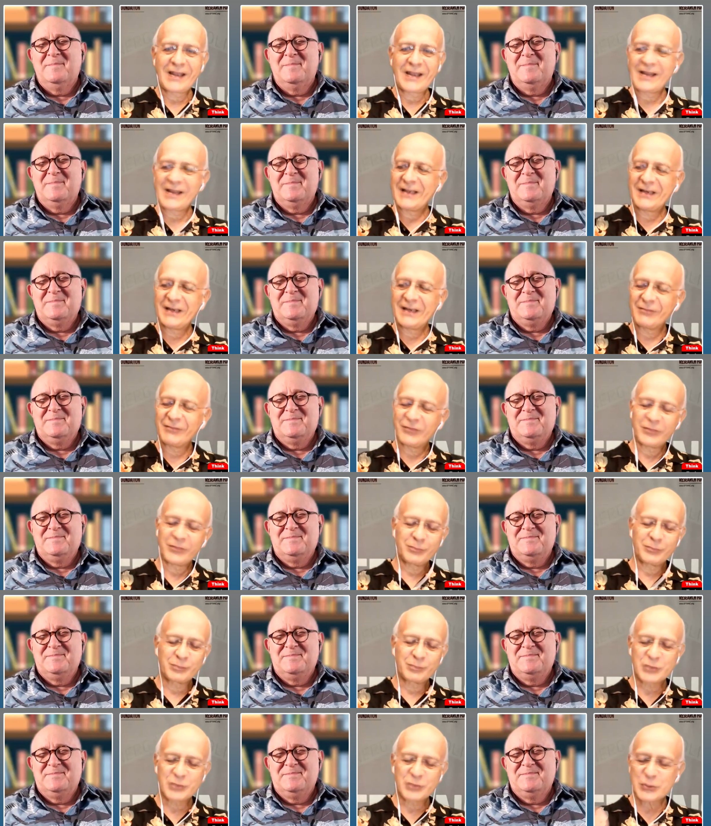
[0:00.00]
Speaker 1: he didn't
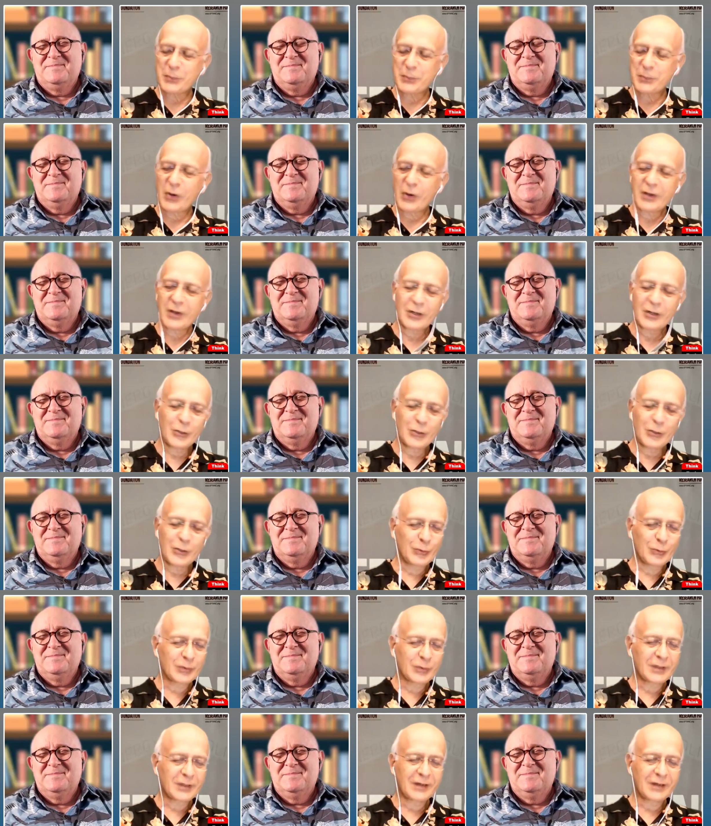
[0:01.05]
spawn a
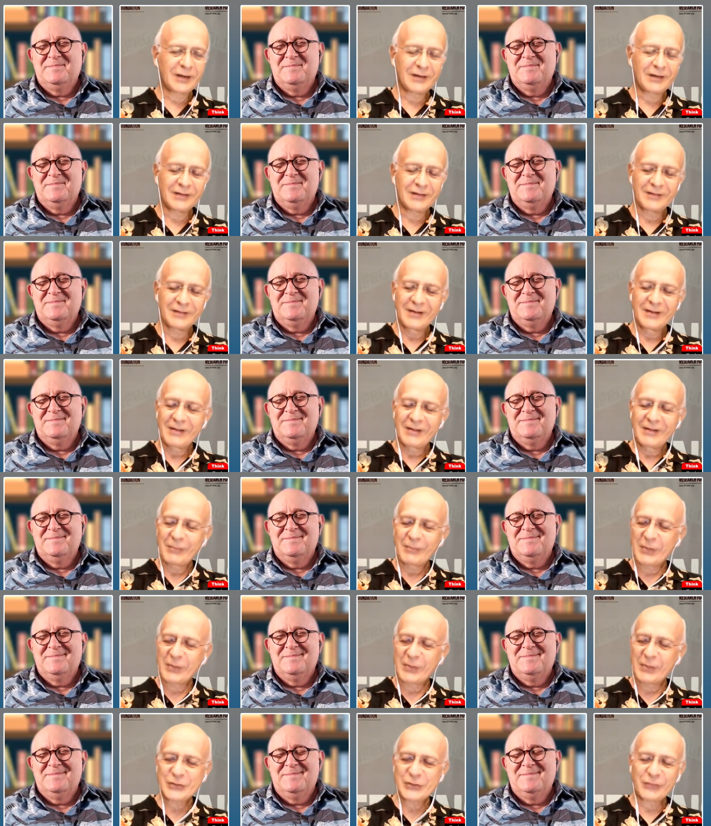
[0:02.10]
whole uh,
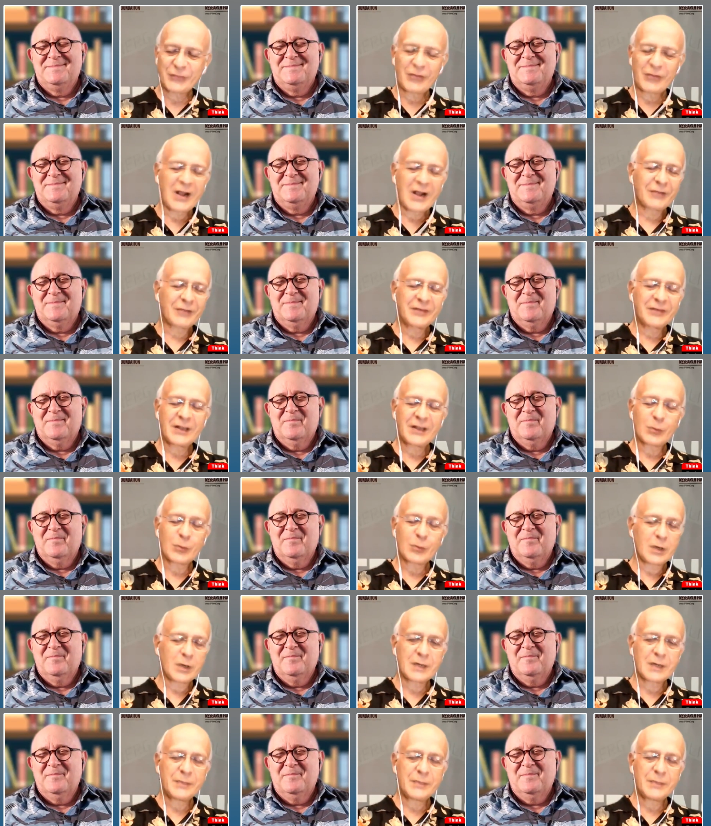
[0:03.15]
bunch of Ralph Nader
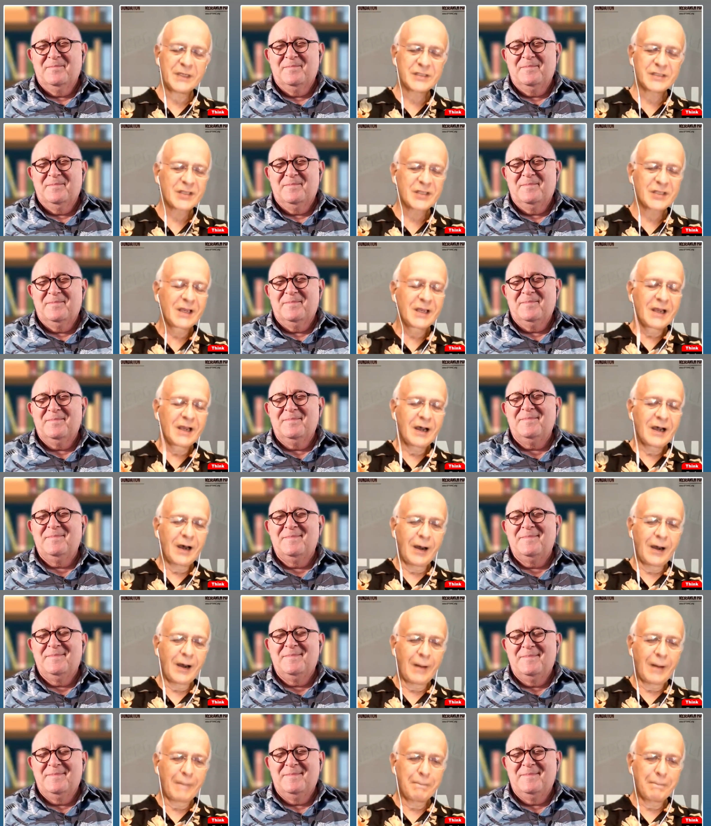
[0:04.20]
wannabes.
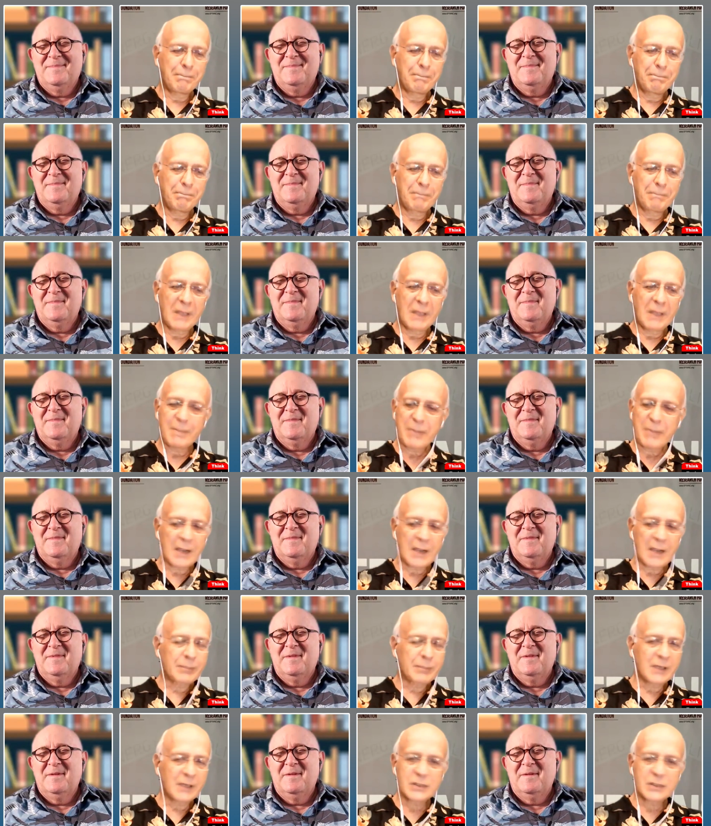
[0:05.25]
Um, and
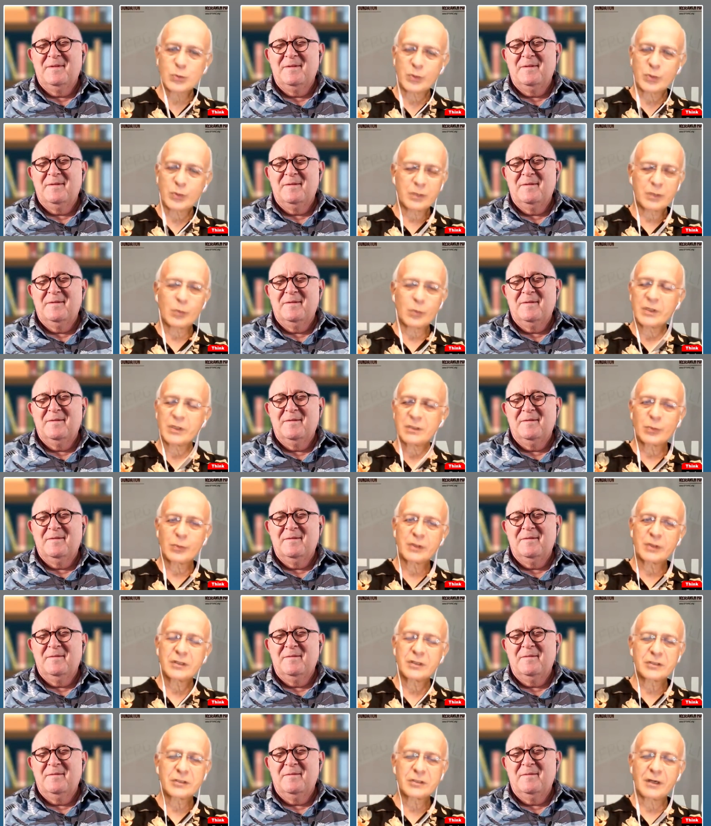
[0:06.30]
pipelines weren't, weren't, weren't
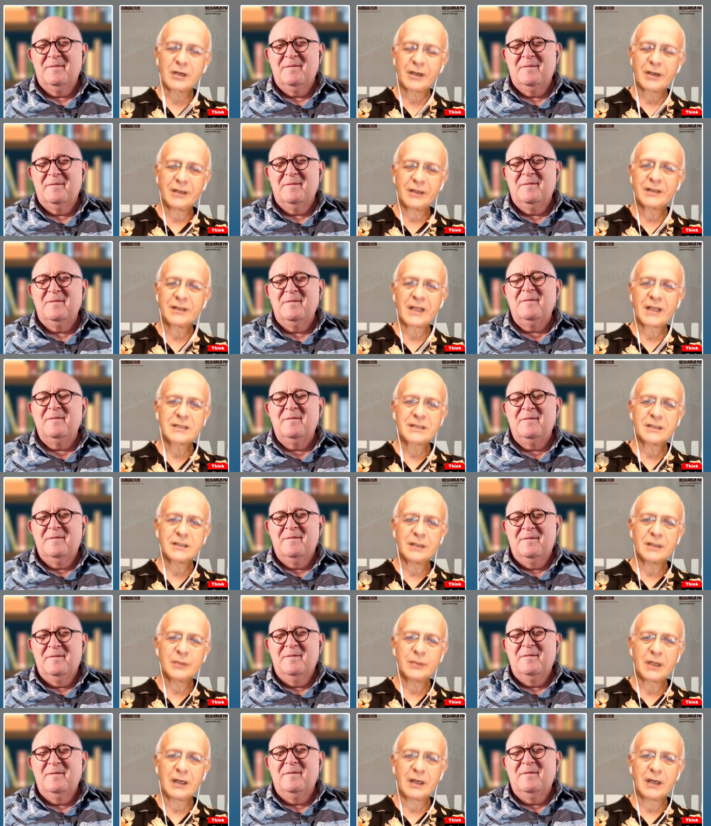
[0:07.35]
the target at that time.
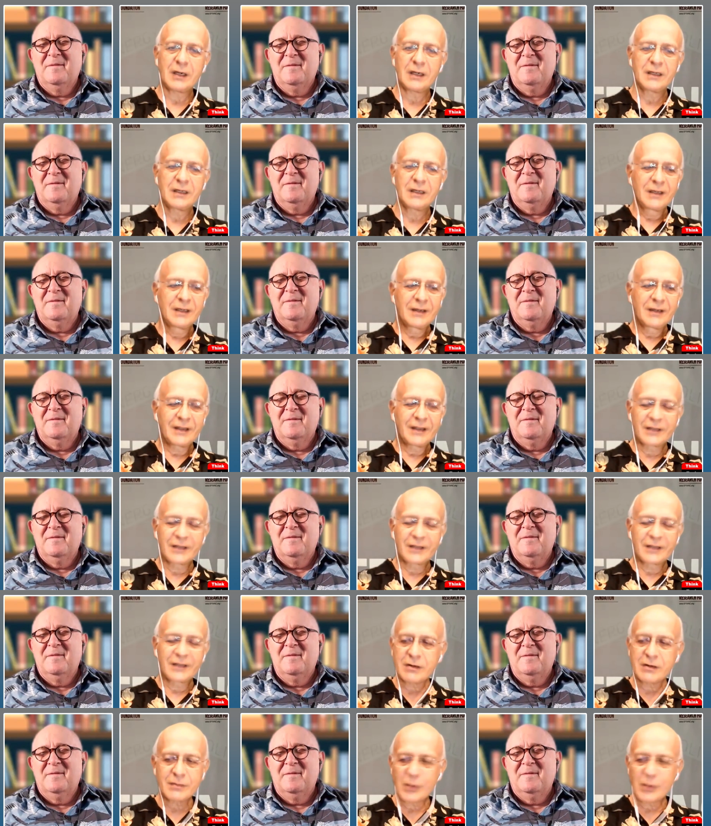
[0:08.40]
Uh, in the
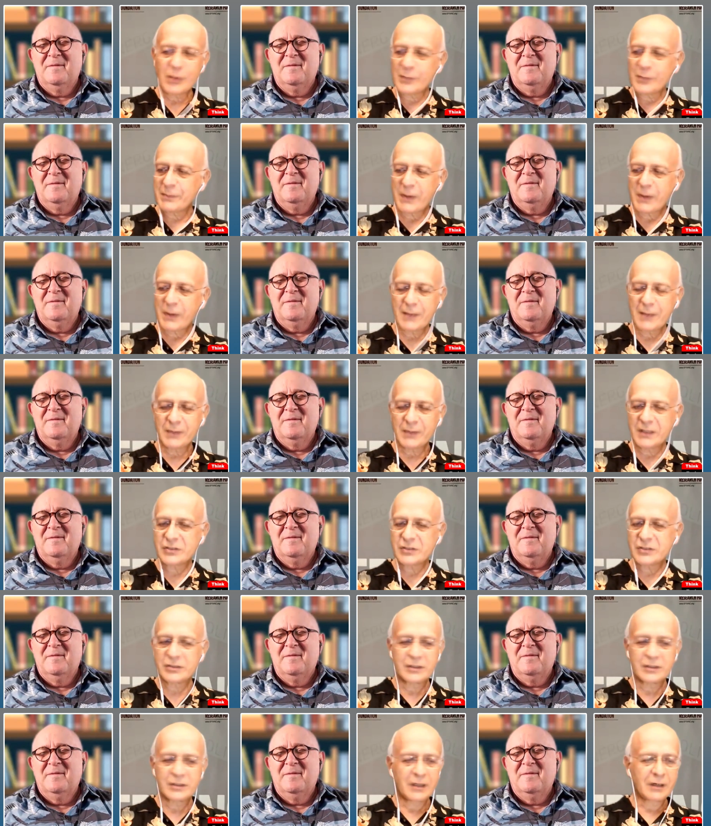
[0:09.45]
current moment, pipelines
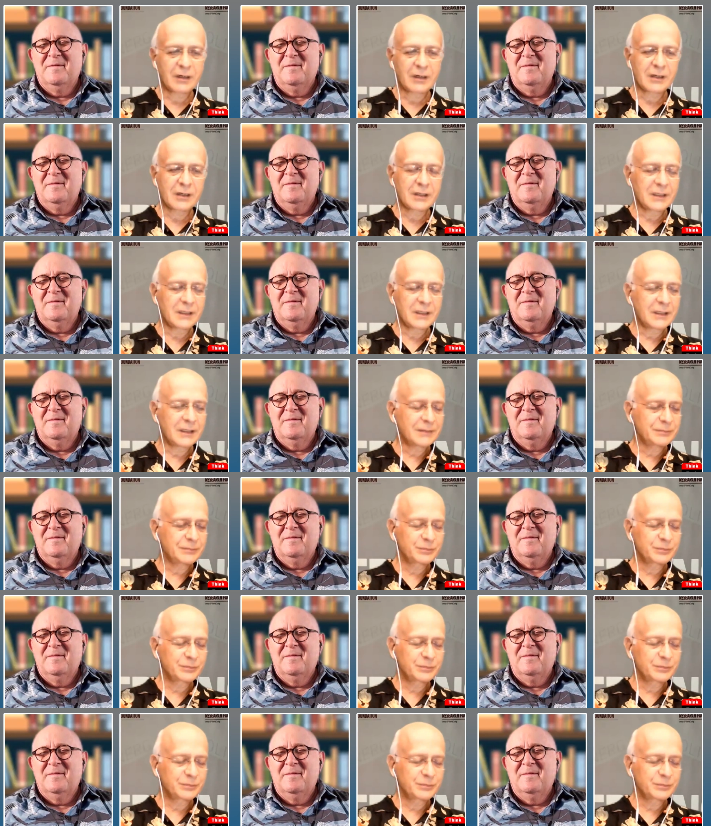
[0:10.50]
are, are uh,